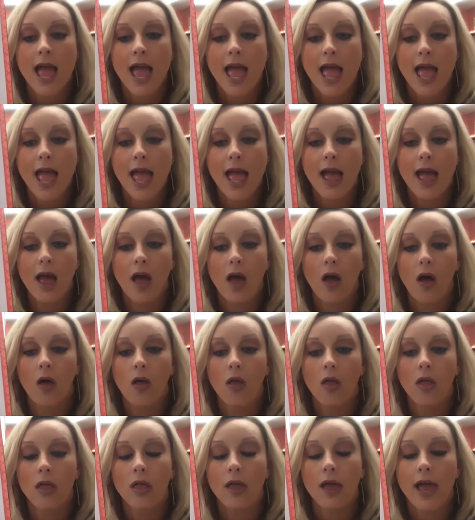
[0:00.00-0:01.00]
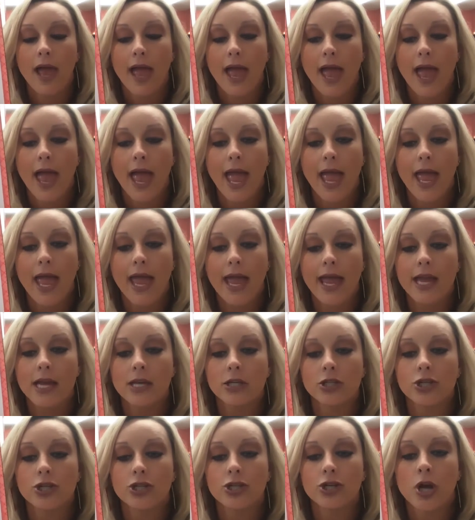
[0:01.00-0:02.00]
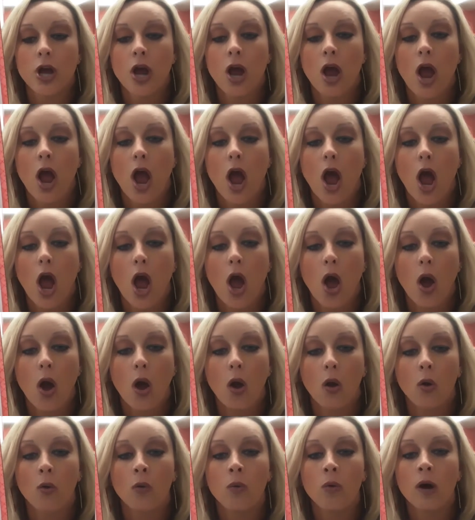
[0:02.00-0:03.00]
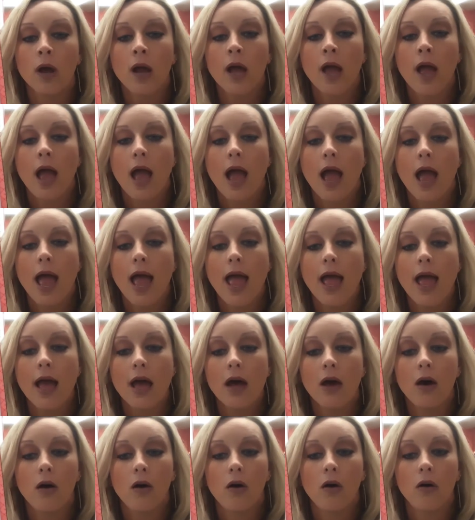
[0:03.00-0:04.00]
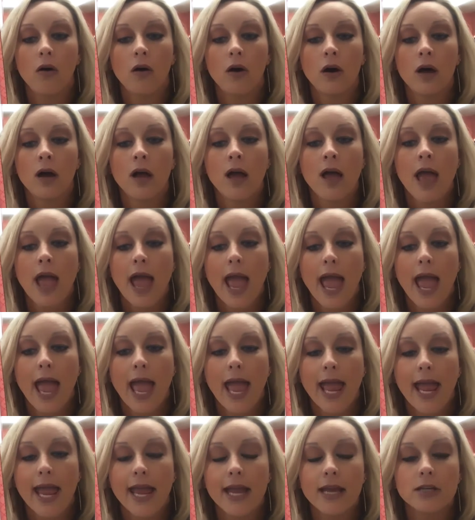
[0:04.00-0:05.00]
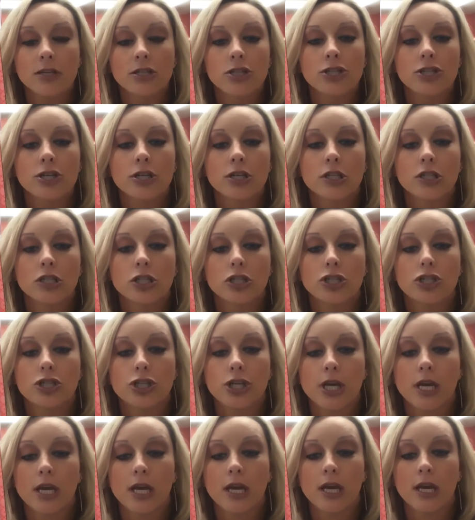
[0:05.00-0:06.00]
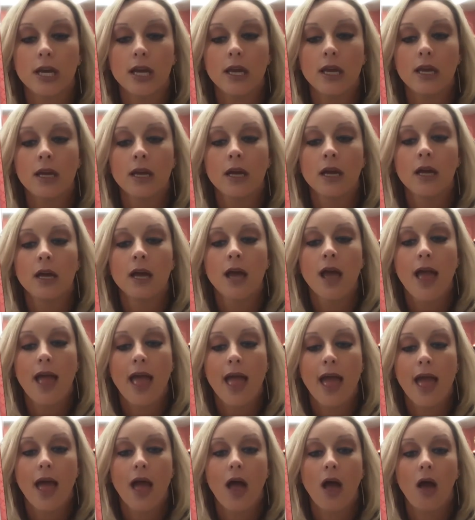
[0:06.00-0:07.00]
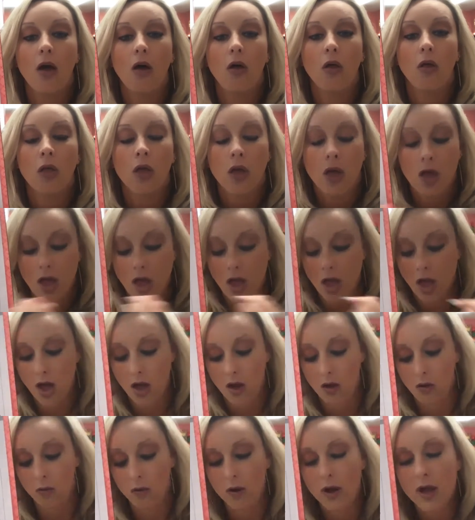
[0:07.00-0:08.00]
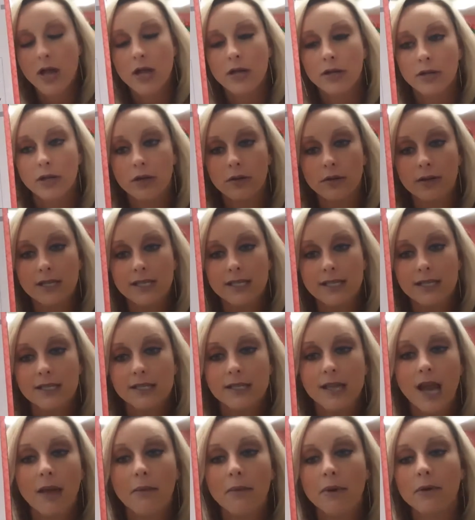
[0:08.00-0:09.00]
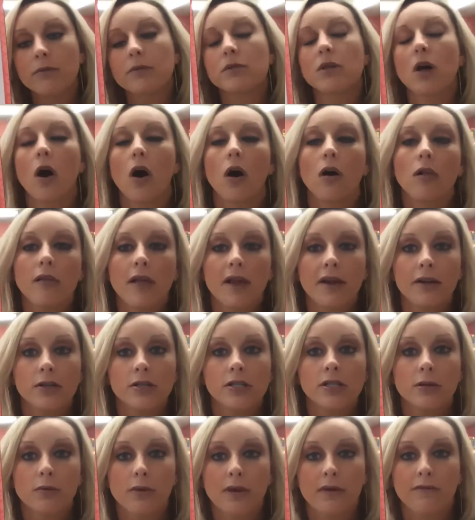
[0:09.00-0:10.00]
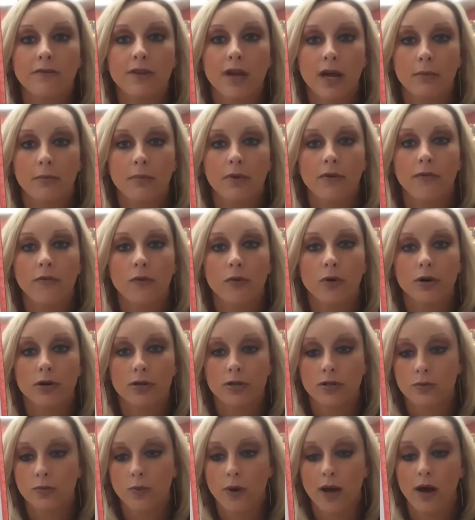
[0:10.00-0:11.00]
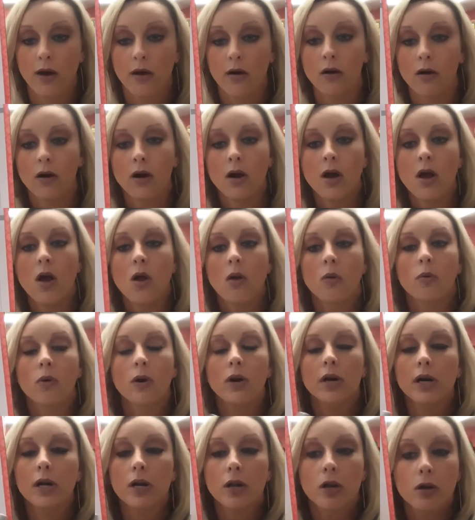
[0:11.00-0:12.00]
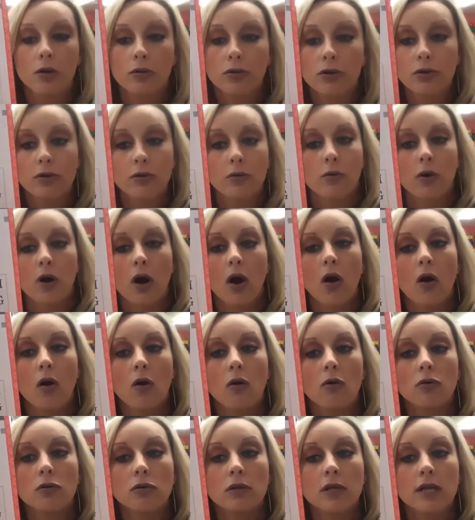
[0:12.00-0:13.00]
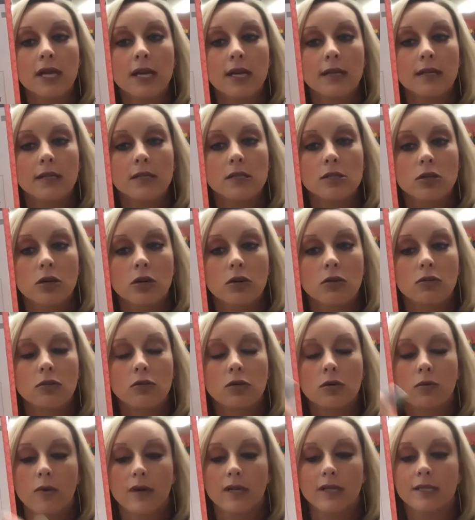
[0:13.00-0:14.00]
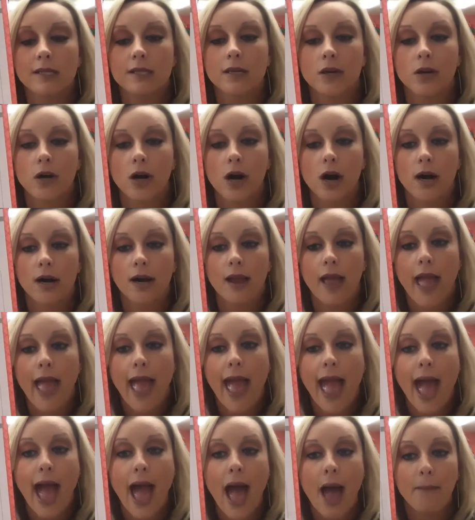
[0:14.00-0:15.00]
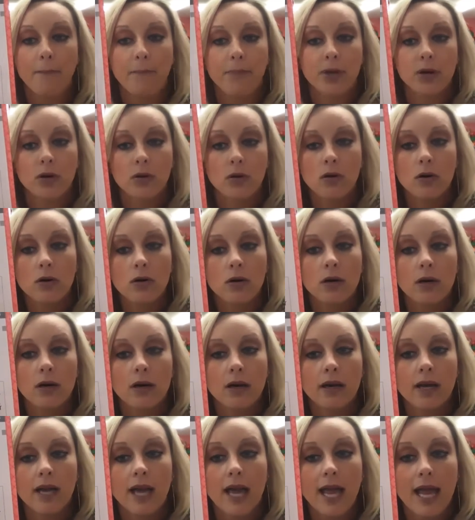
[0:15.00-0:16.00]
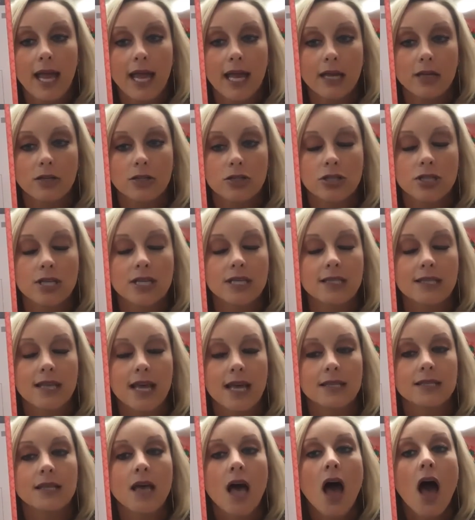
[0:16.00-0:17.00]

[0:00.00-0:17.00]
L, H, O, L, H, G, L, O. Notice this time it was all letters that we've done before as well. We're gonna go through and we're only gonna circle the ones that are our capital H that says